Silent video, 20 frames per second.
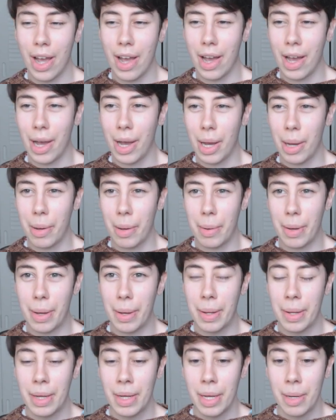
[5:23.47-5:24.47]

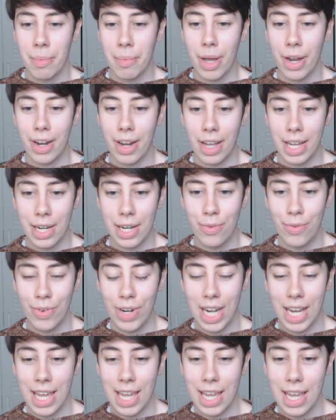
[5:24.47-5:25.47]
But it
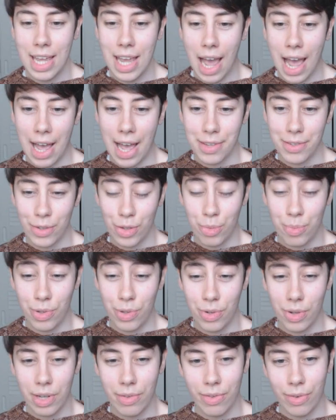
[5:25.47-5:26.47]
really has a
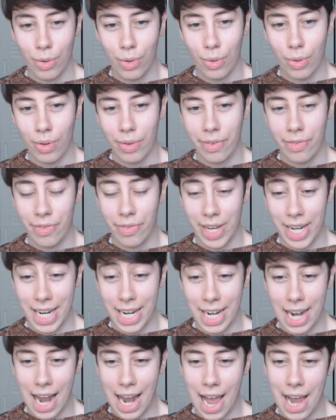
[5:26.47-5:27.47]
beautiful
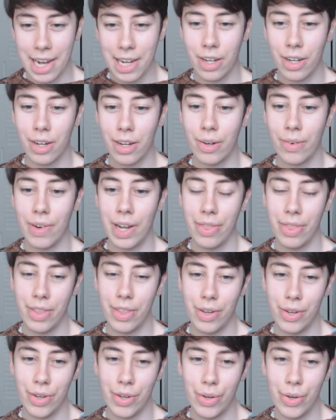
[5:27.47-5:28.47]
fitted line around